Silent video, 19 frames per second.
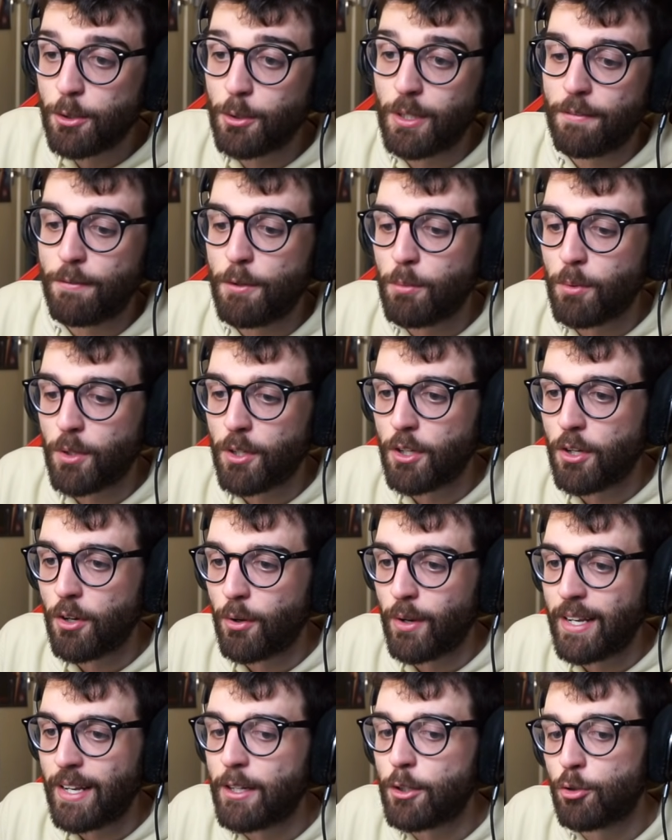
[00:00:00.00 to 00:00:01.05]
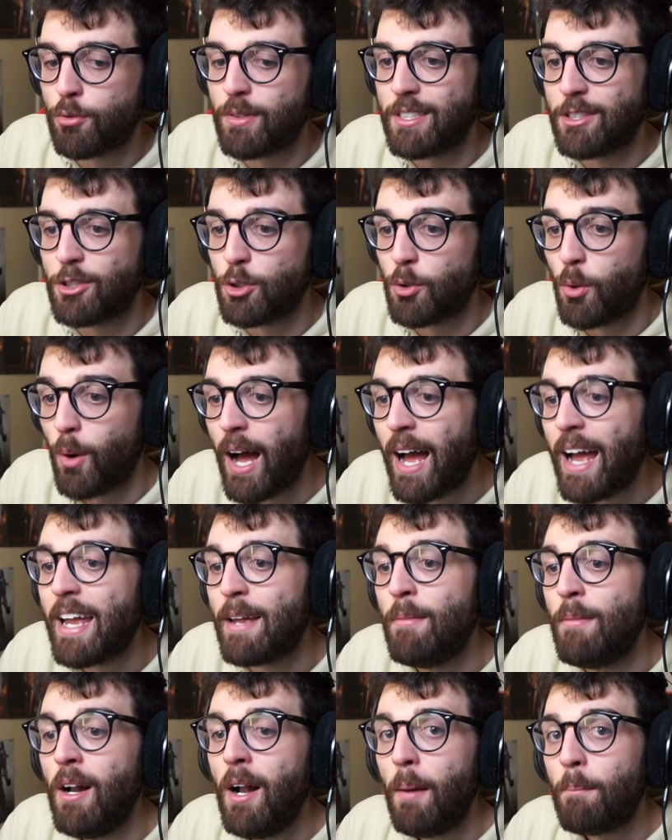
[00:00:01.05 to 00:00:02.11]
good if you want to go and increase your aim,